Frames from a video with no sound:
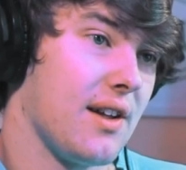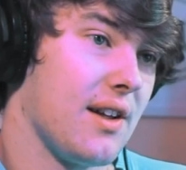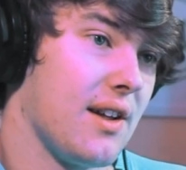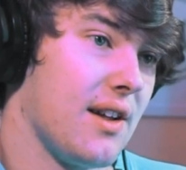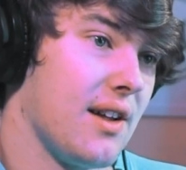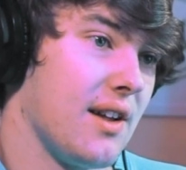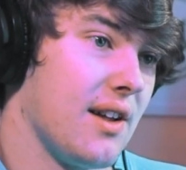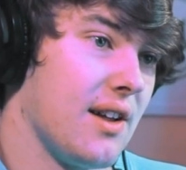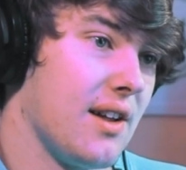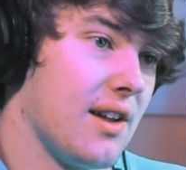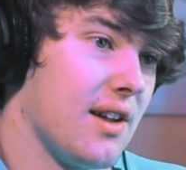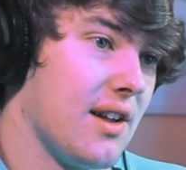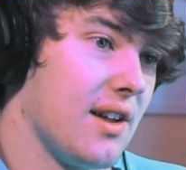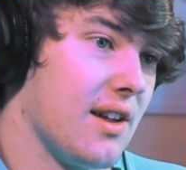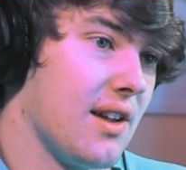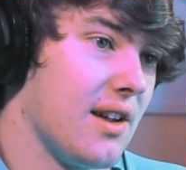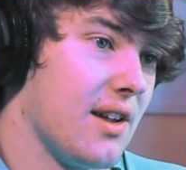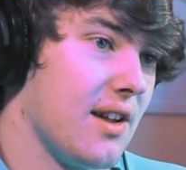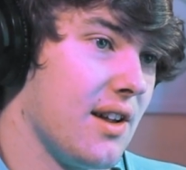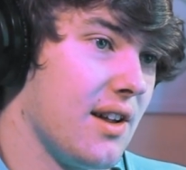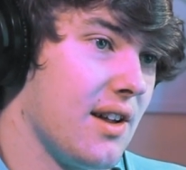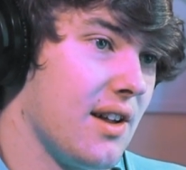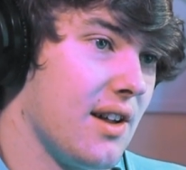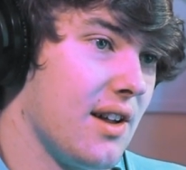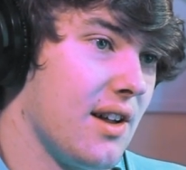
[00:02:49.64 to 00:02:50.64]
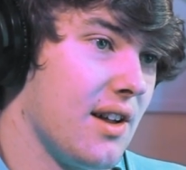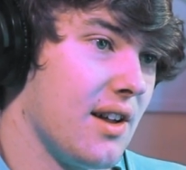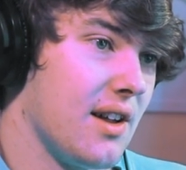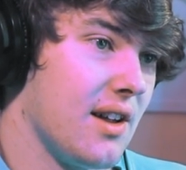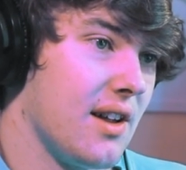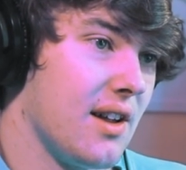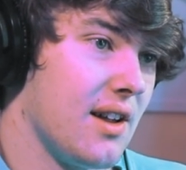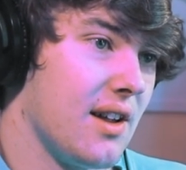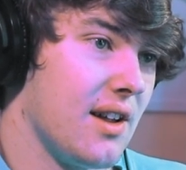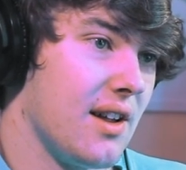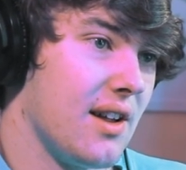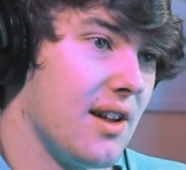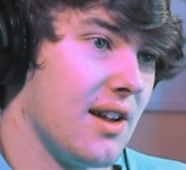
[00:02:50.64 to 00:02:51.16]

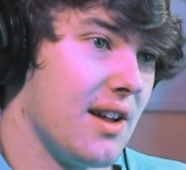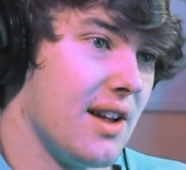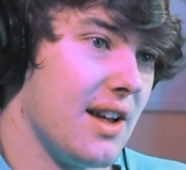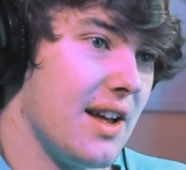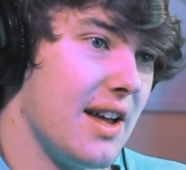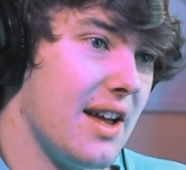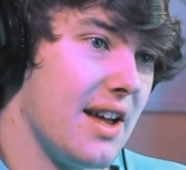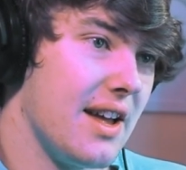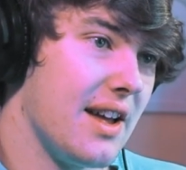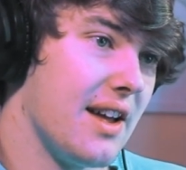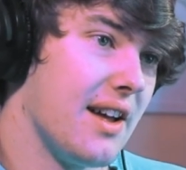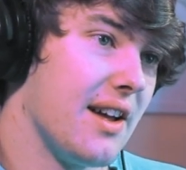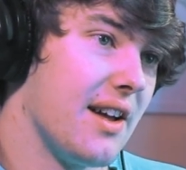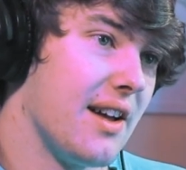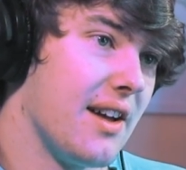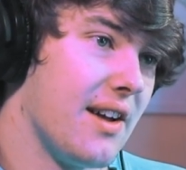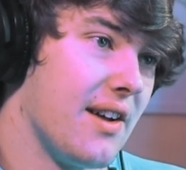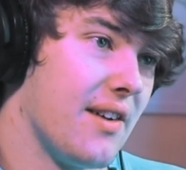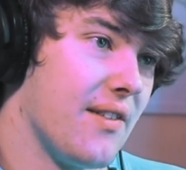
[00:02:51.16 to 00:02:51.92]
(silence)